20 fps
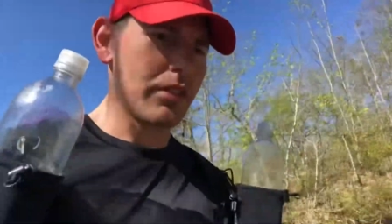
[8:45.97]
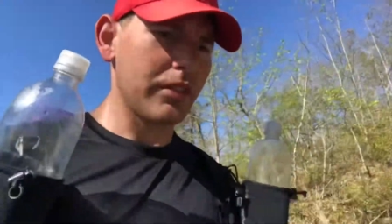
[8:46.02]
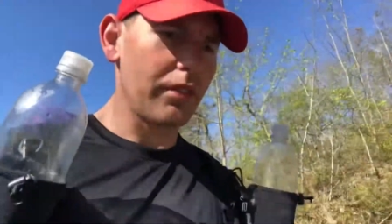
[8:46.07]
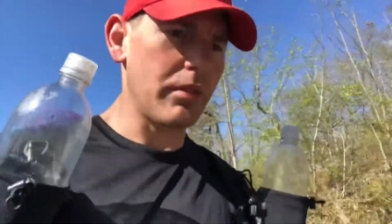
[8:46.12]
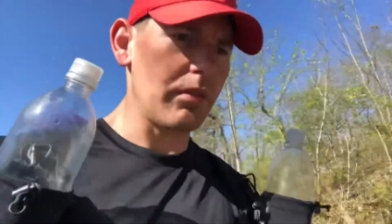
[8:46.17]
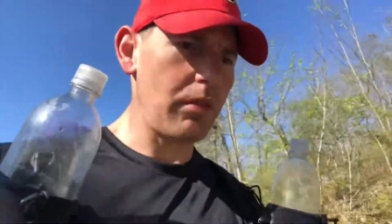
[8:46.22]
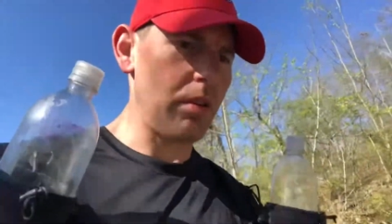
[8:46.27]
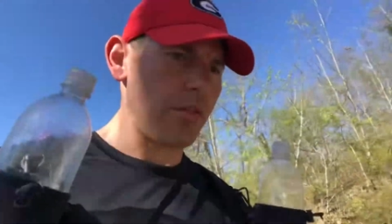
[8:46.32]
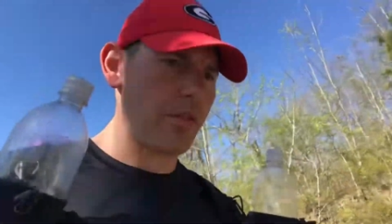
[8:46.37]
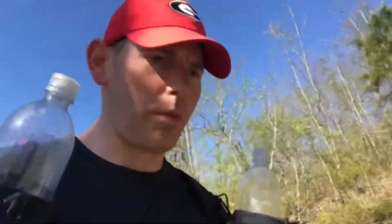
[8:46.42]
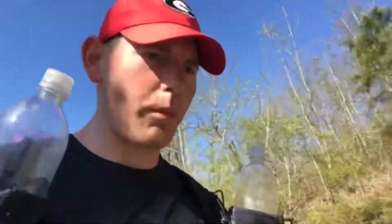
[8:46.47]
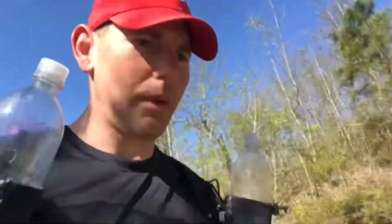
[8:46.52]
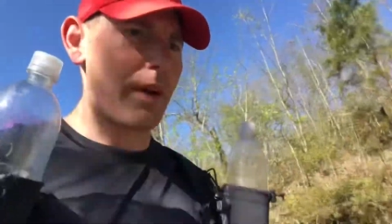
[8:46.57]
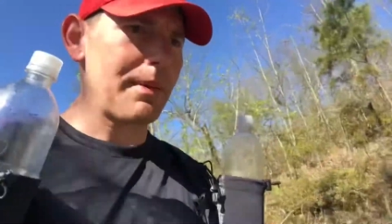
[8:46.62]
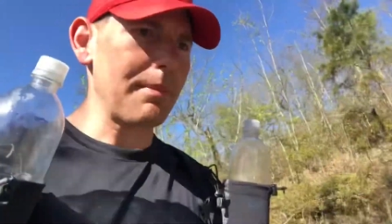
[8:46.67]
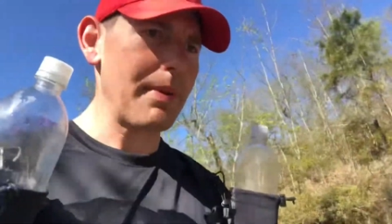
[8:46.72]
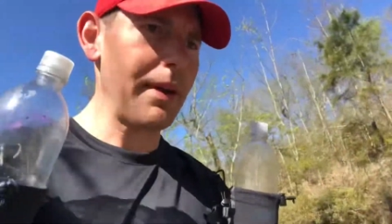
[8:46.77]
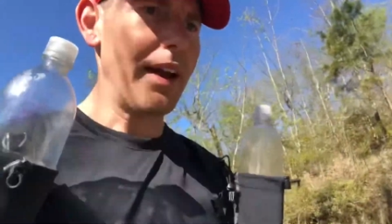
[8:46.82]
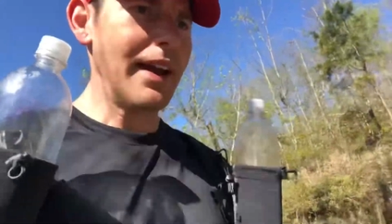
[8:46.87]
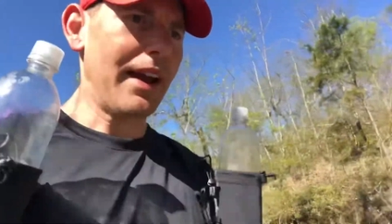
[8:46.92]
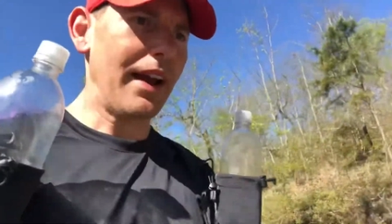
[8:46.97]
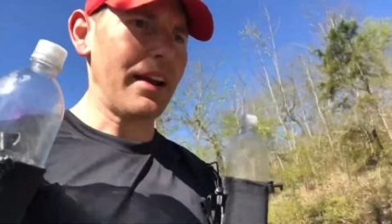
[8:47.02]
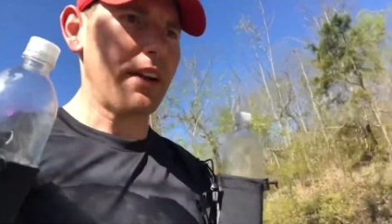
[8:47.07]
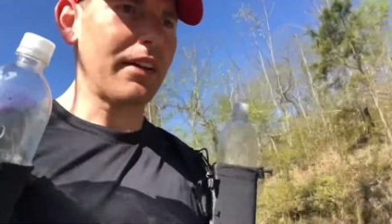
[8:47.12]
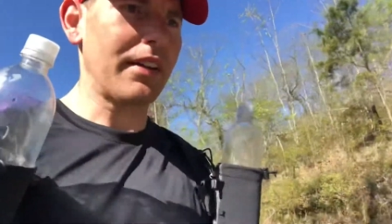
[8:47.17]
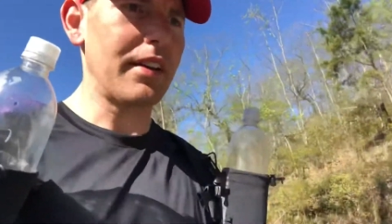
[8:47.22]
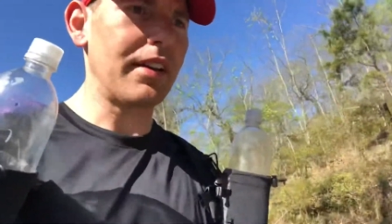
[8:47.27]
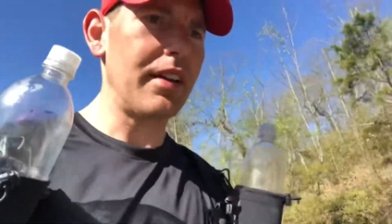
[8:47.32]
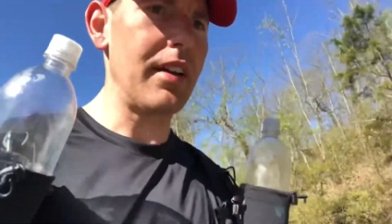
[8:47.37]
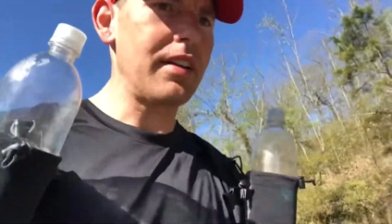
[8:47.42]
So on the way
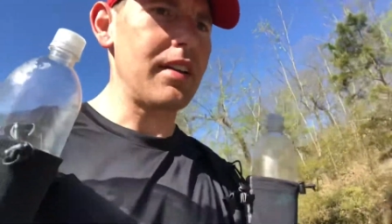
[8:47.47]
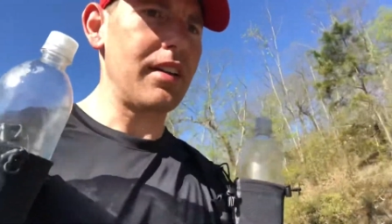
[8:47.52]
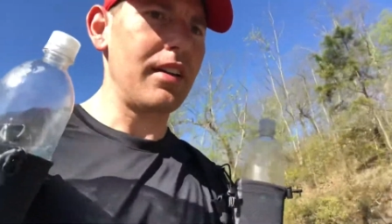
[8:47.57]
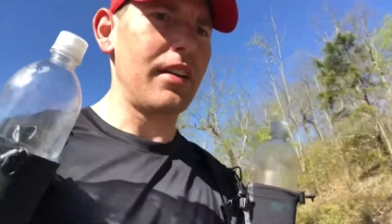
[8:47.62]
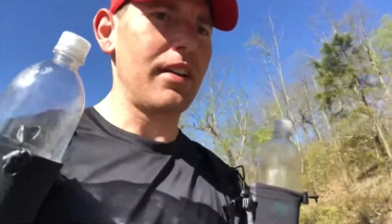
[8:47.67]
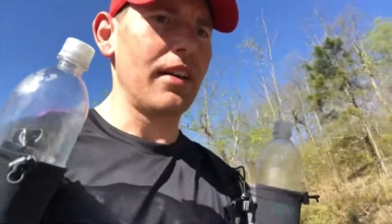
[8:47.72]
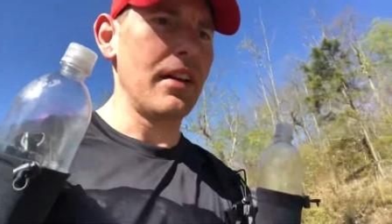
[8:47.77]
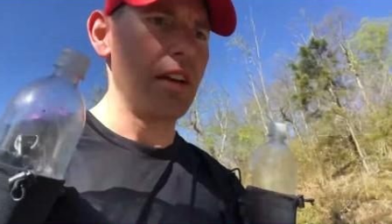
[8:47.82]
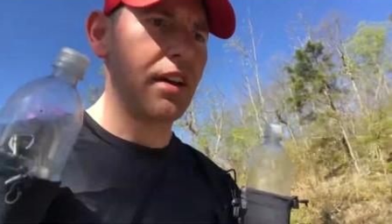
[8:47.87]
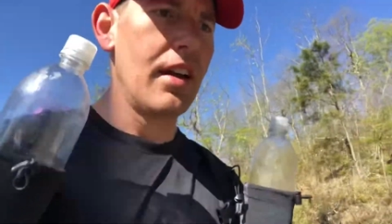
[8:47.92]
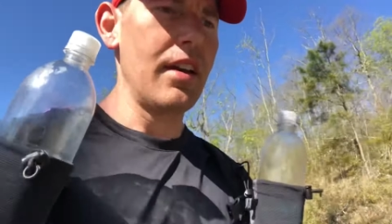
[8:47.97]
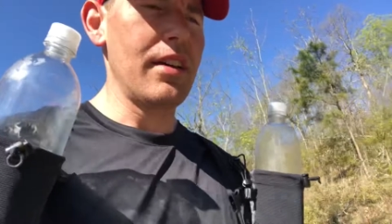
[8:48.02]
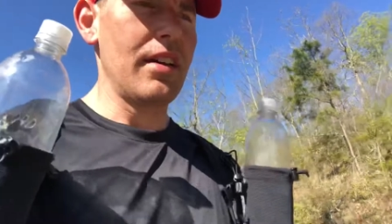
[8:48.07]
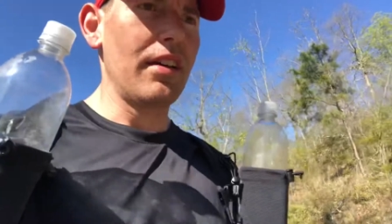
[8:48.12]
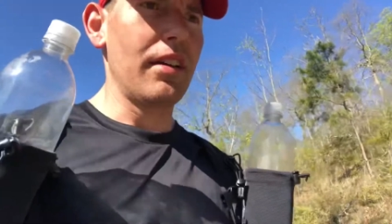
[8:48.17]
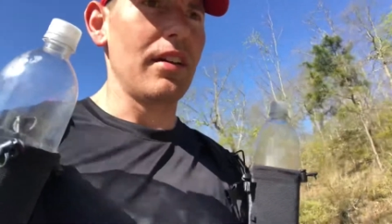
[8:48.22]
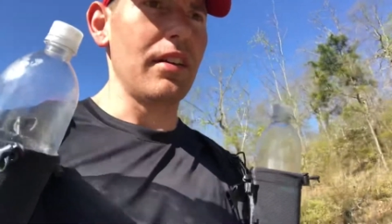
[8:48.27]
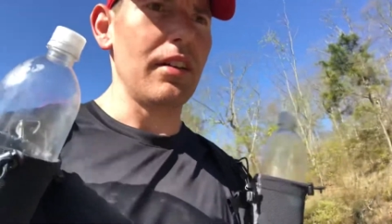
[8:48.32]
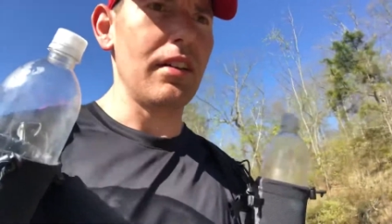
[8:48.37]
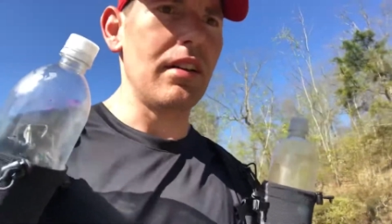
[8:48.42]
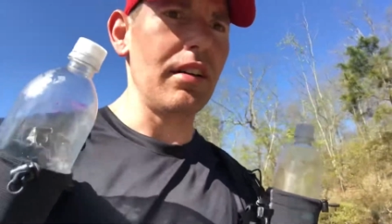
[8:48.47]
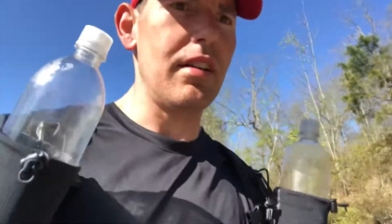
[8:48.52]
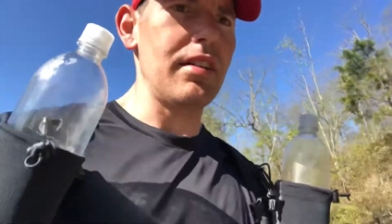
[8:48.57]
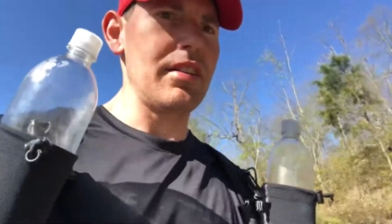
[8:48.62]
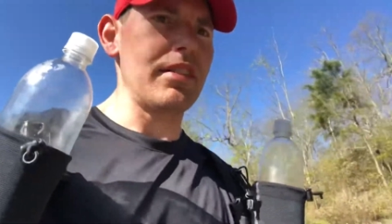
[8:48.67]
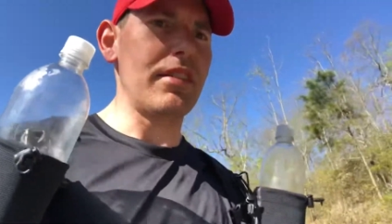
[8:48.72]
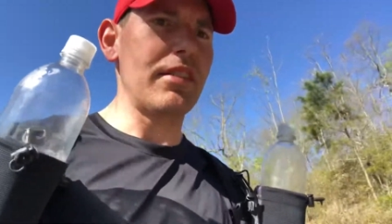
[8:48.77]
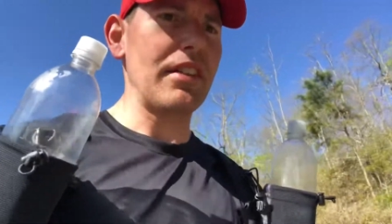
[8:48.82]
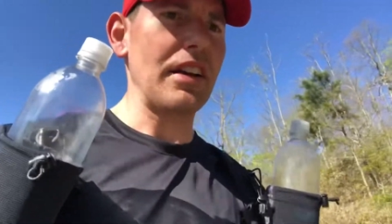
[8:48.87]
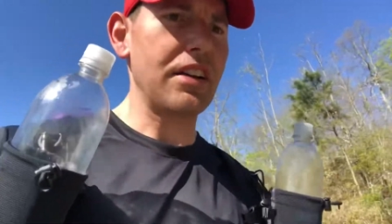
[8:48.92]
back,
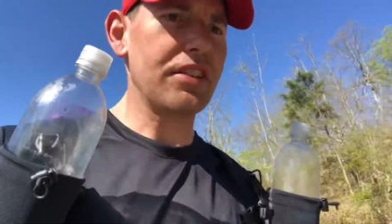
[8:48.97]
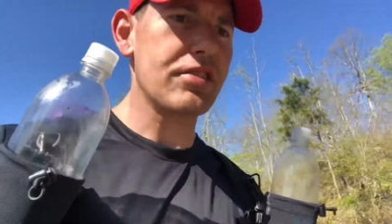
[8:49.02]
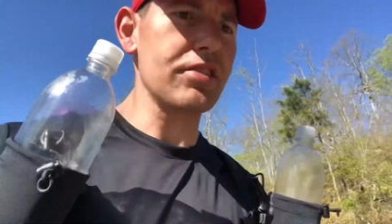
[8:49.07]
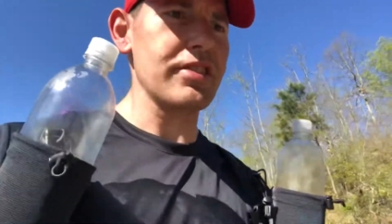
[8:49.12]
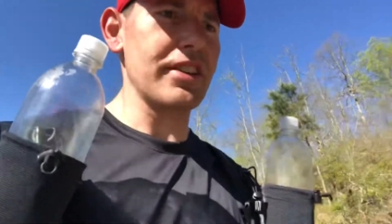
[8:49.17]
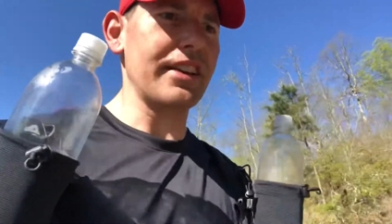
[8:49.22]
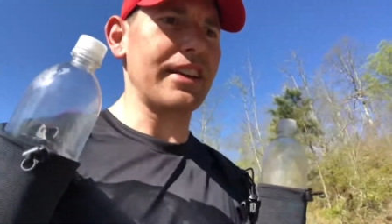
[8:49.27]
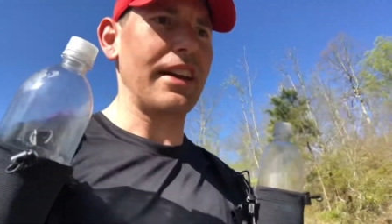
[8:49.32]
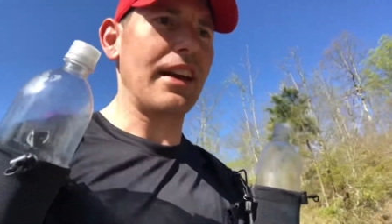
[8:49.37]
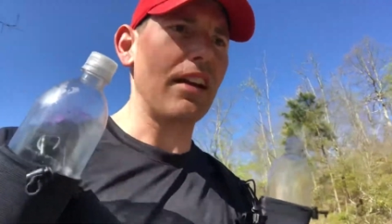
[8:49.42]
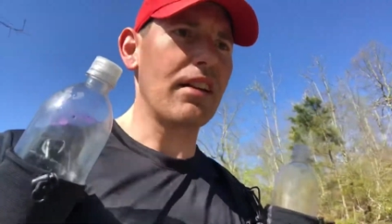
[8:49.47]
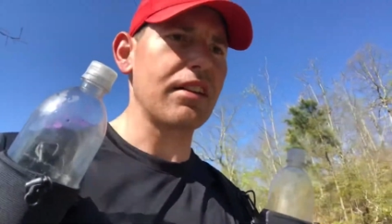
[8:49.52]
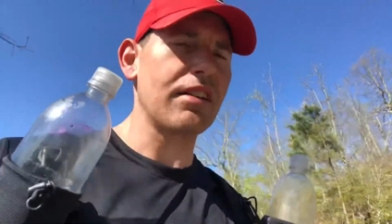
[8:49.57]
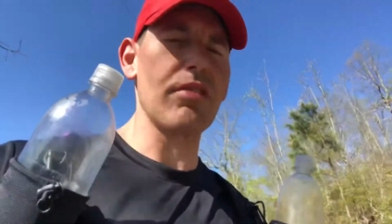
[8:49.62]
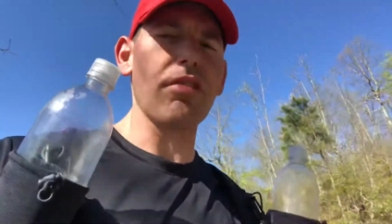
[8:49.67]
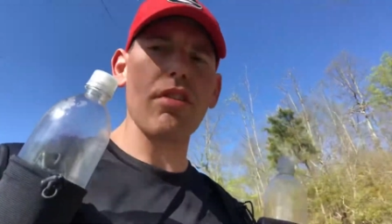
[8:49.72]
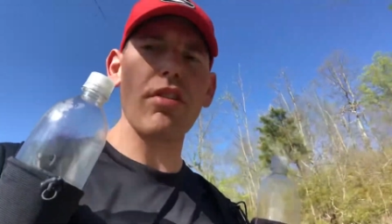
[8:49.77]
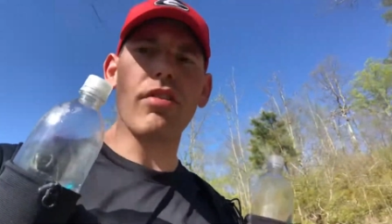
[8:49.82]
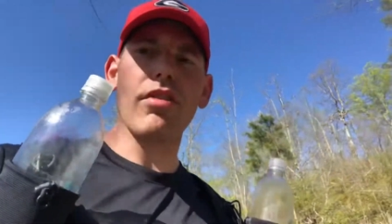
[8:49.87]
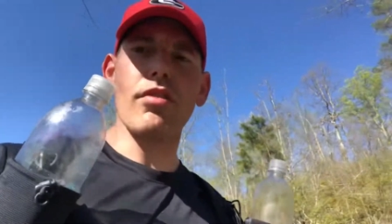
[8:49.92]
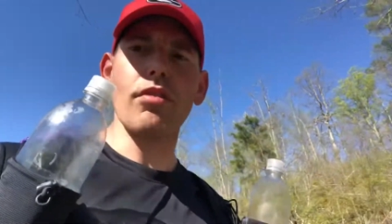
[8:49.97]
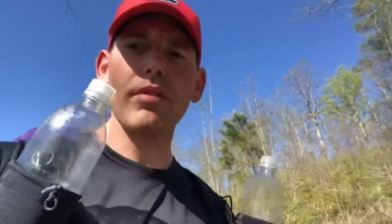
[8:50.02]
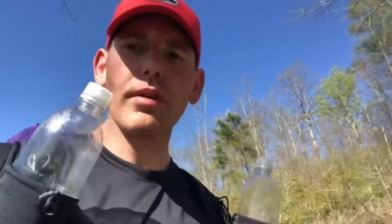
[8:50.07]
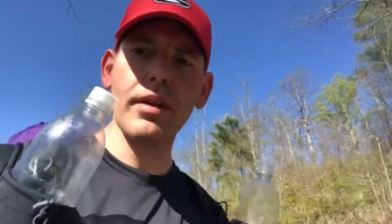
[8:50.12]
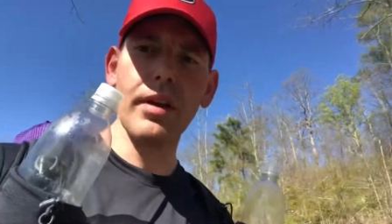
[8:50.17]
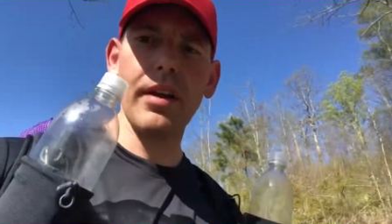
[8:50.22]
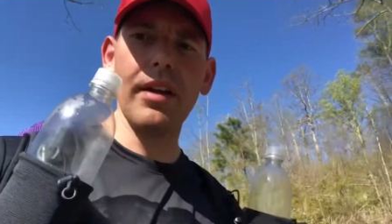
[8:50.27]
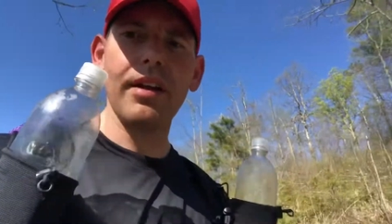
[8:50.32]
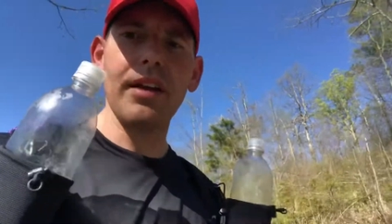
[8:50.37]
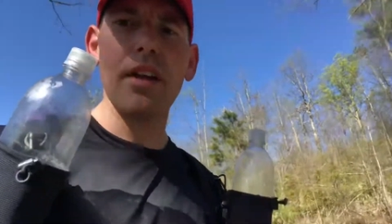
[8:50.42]
uh, there's actually a county
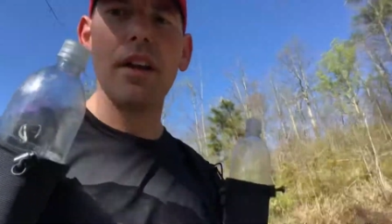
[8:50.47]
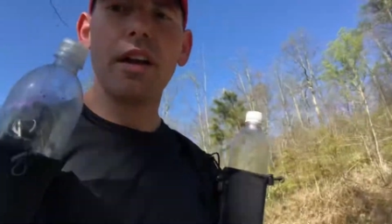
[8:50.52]
road.